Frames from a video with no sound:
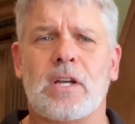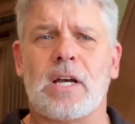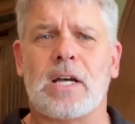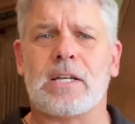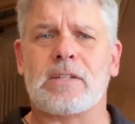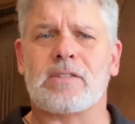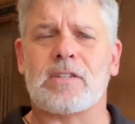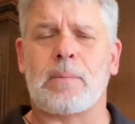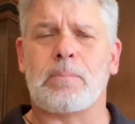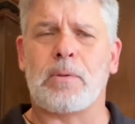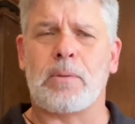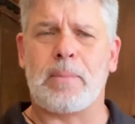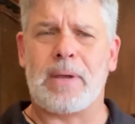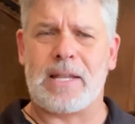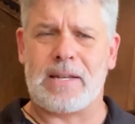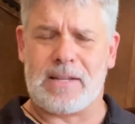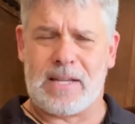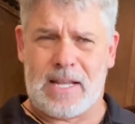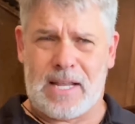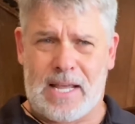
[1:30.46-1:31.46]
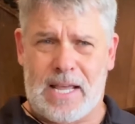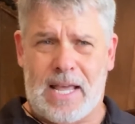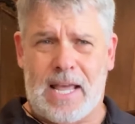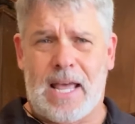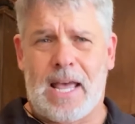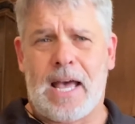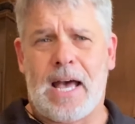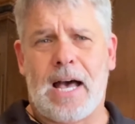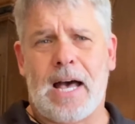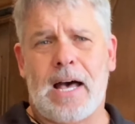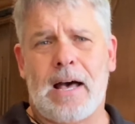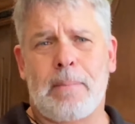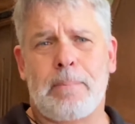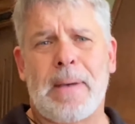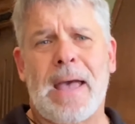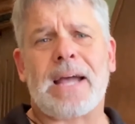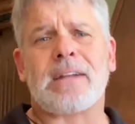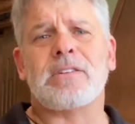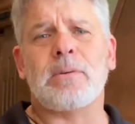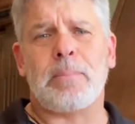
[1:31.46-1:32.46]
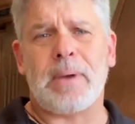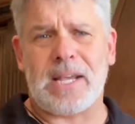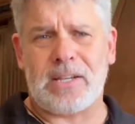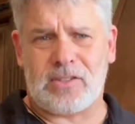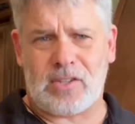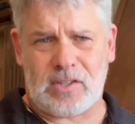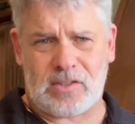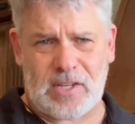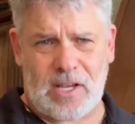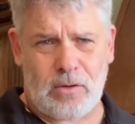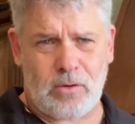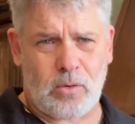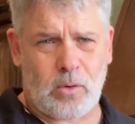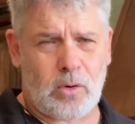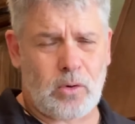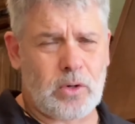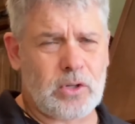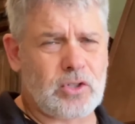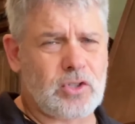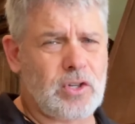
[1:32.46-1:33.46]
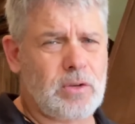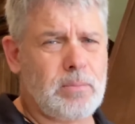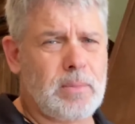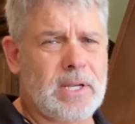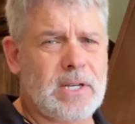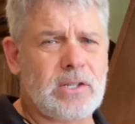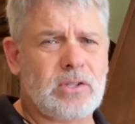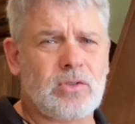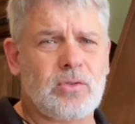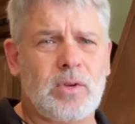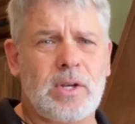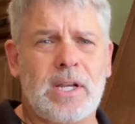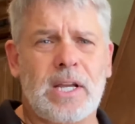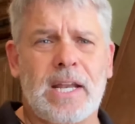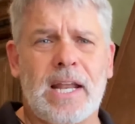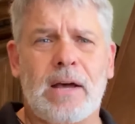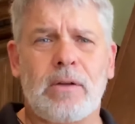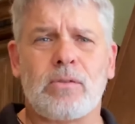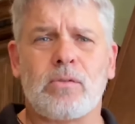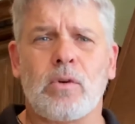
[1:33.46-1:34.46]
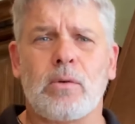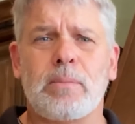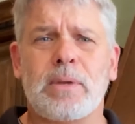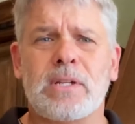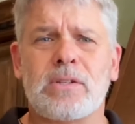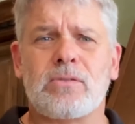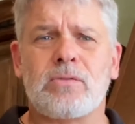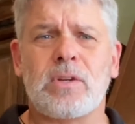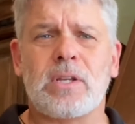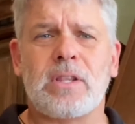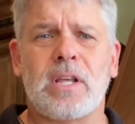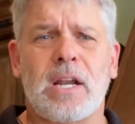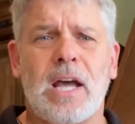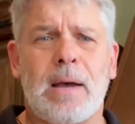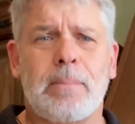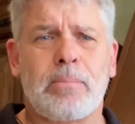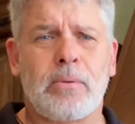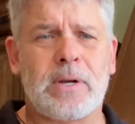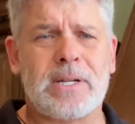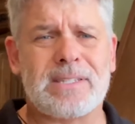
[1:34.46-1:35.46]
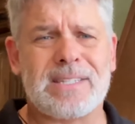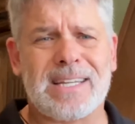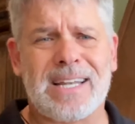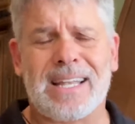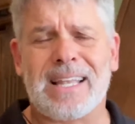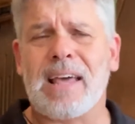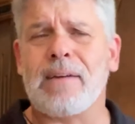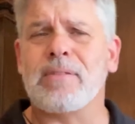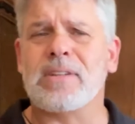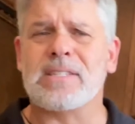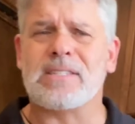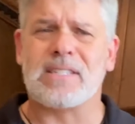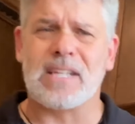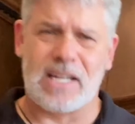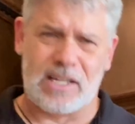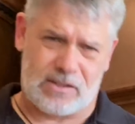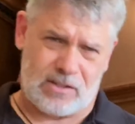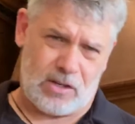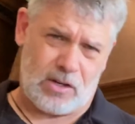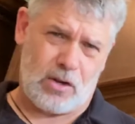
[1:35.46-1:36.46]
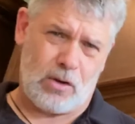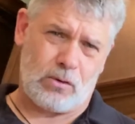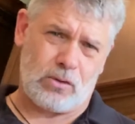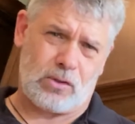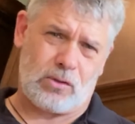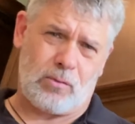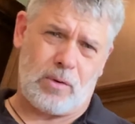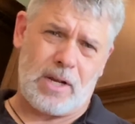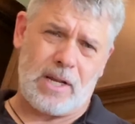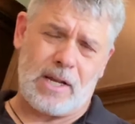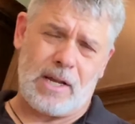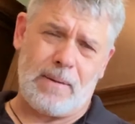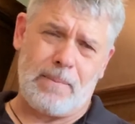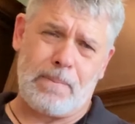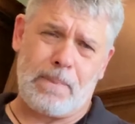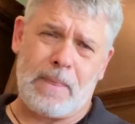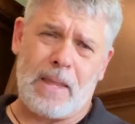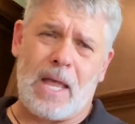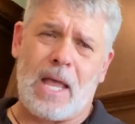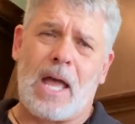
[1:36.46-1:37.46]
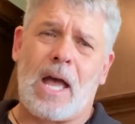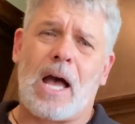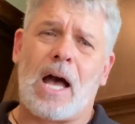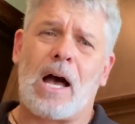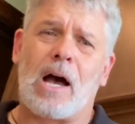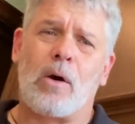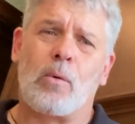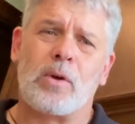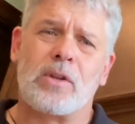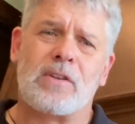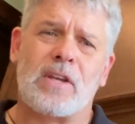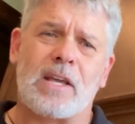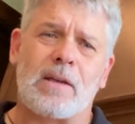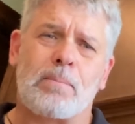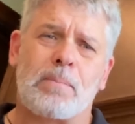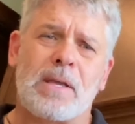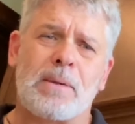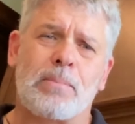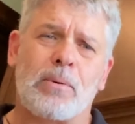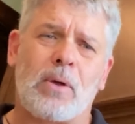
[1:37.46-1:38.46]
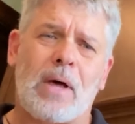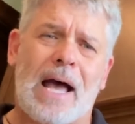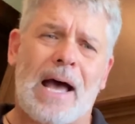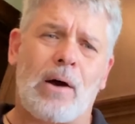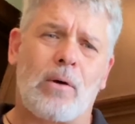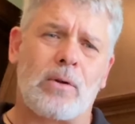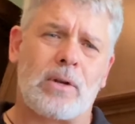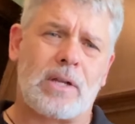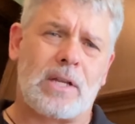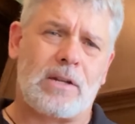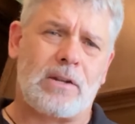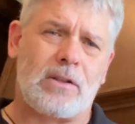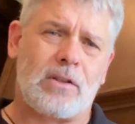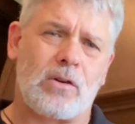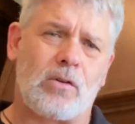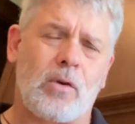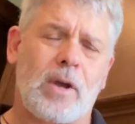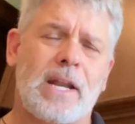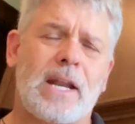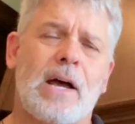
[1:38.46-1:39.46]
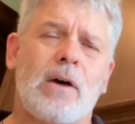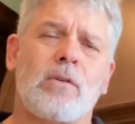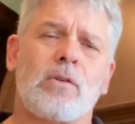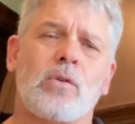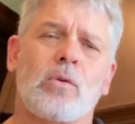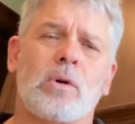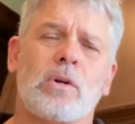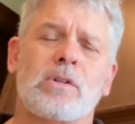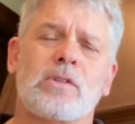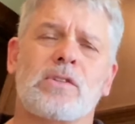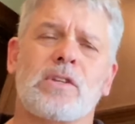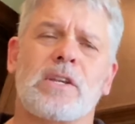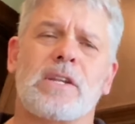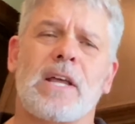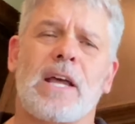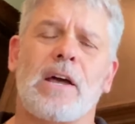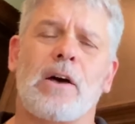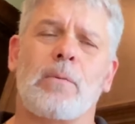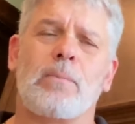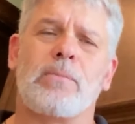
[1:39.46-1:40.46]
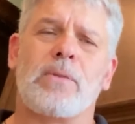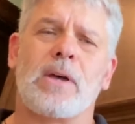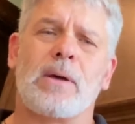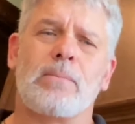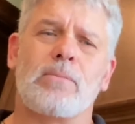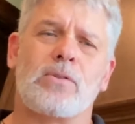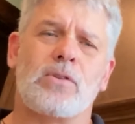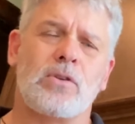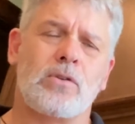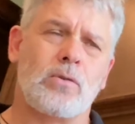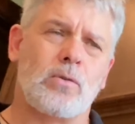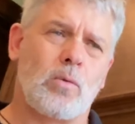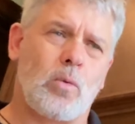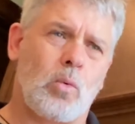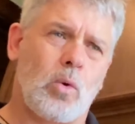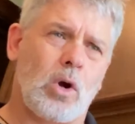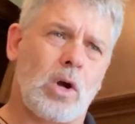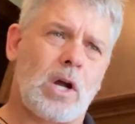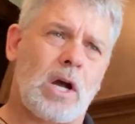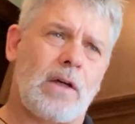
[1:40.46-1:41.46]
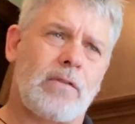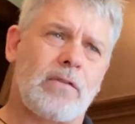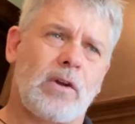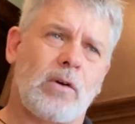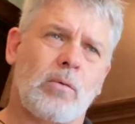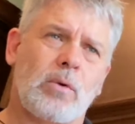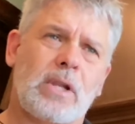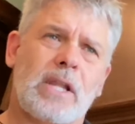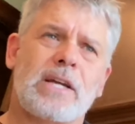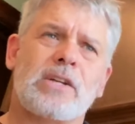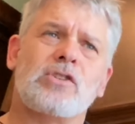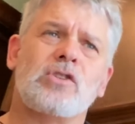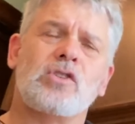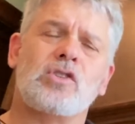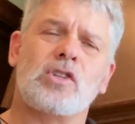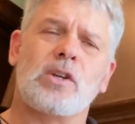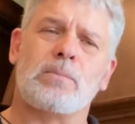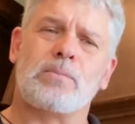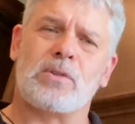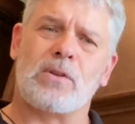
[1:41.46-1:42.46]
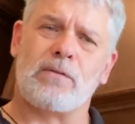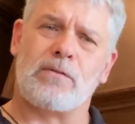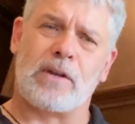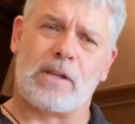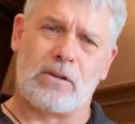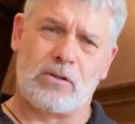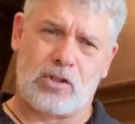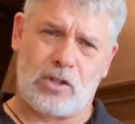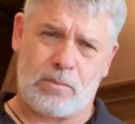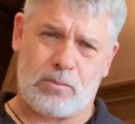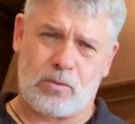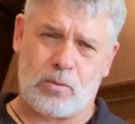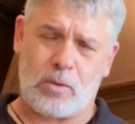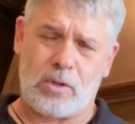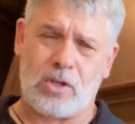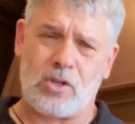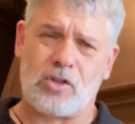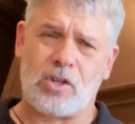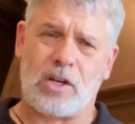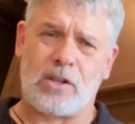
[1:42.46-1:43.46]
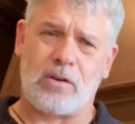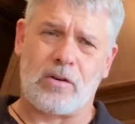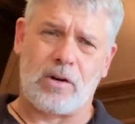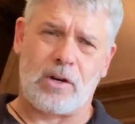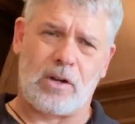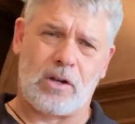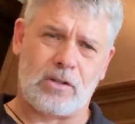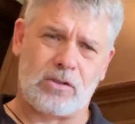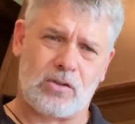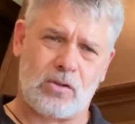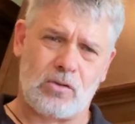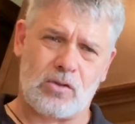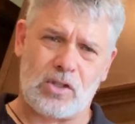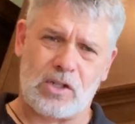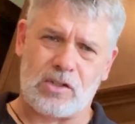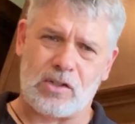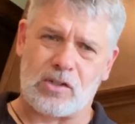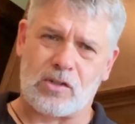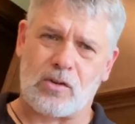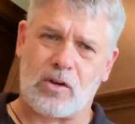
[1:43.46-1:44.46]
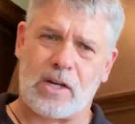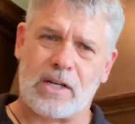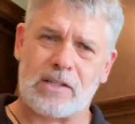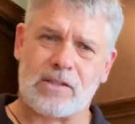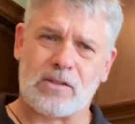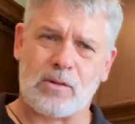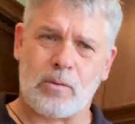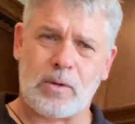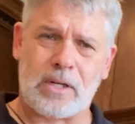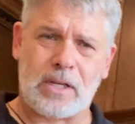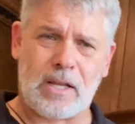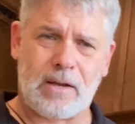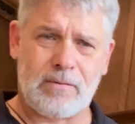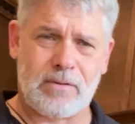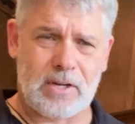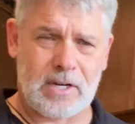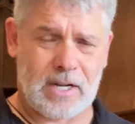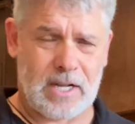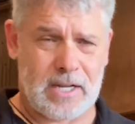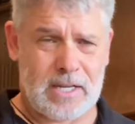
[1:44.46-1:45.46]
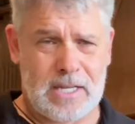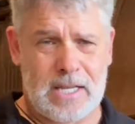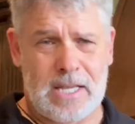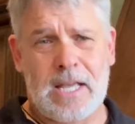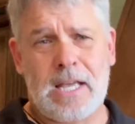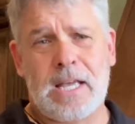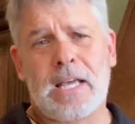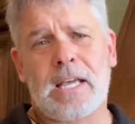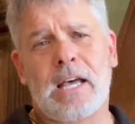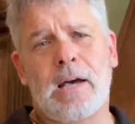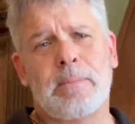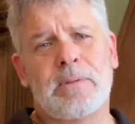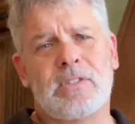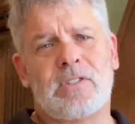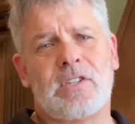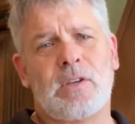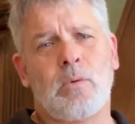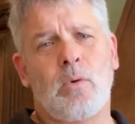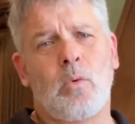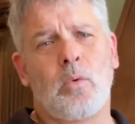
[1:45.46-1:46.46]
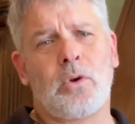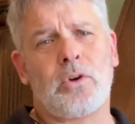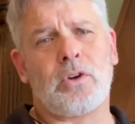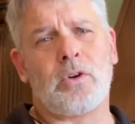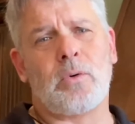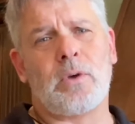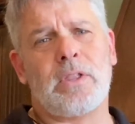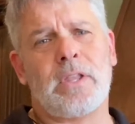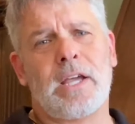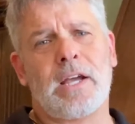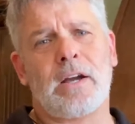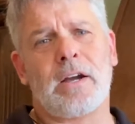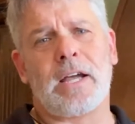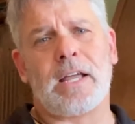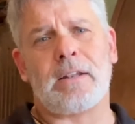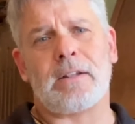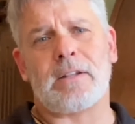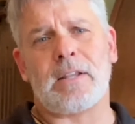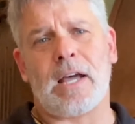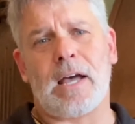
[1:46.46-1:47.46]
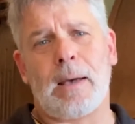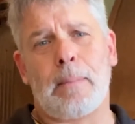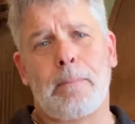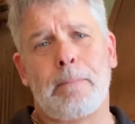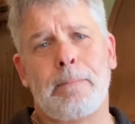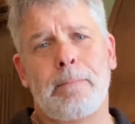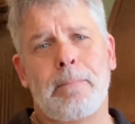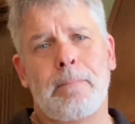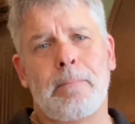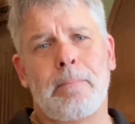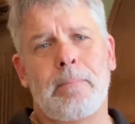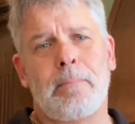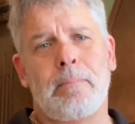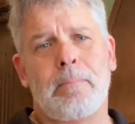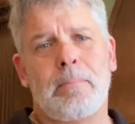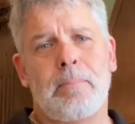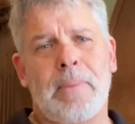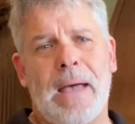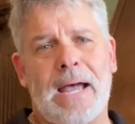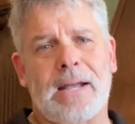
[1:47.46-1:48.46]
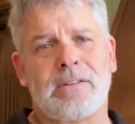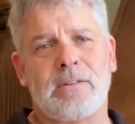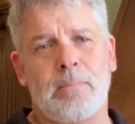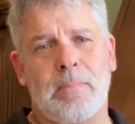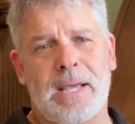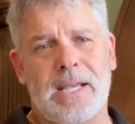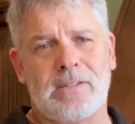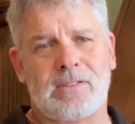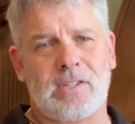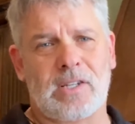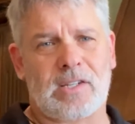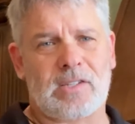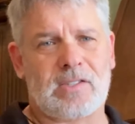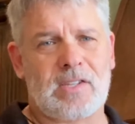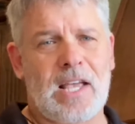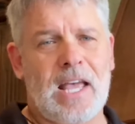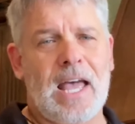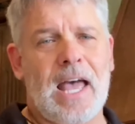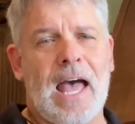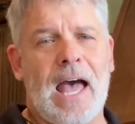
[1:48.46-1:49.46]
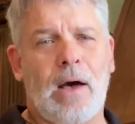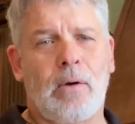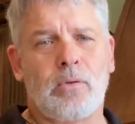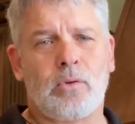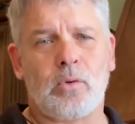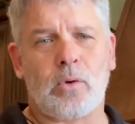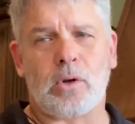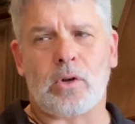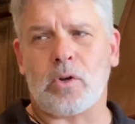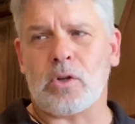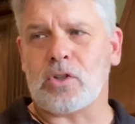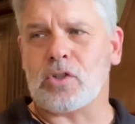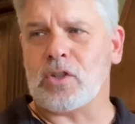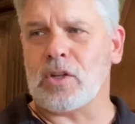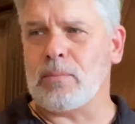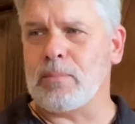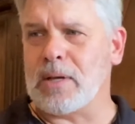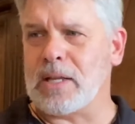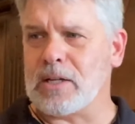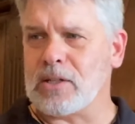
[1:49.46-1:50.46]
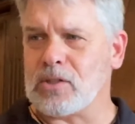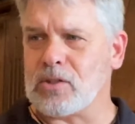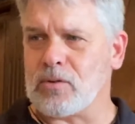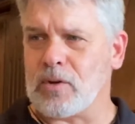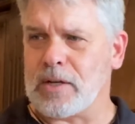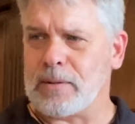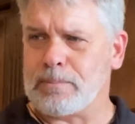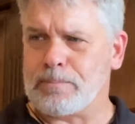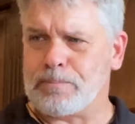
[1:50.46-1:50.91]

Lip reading: supplement Back to Basics outdoor Christian ministry, an outdoor ministry that operates in 11 states and Costa Rica. We take people out into the great outdoors and to help them to work on their relationships and fellowships with each other and also Jesus Christ. So we'd love you to come and see what we're doing there at Back to Basics outdoor Christian ministry.